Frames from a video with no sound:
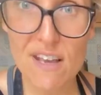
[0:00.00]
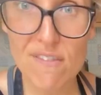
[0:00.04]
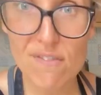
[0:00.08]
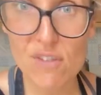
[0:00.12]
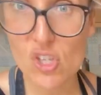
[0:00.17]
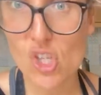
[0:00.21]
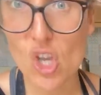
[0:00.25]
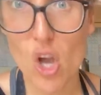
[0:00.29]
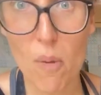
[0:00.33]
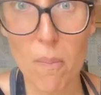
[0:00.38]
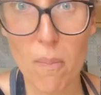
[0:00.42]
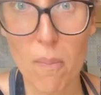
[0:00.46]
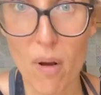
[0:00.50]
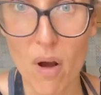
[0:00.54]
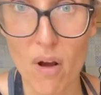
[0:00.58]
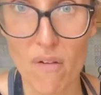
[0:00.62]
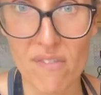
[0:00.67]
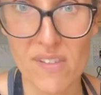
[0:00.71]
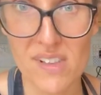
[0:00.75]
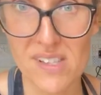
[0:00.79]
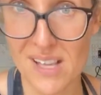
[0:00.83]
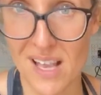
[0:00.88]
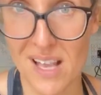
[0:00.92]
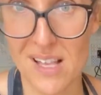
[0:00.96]
your top
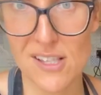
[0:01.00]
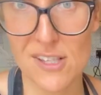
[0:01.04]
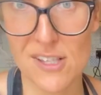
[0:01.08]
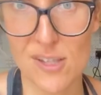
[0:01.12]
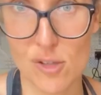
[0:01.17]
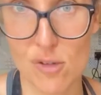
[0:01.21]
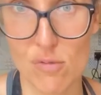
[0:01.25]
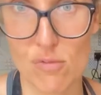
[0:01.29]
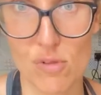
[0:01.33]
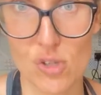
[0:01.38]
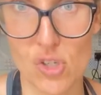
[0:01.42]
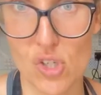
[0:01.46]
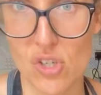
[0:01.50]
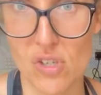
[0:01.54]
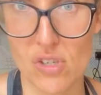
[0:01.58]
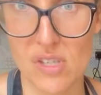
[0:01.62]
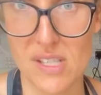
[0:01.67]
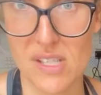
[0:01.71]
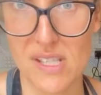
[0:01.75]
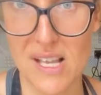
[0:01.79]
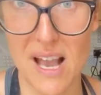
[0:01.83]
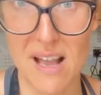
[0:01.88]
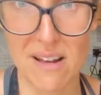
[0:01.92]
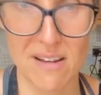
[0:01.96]
off, it tends to
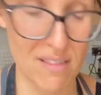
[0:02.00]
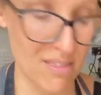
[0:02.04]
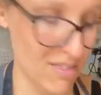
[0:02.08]
reduce down and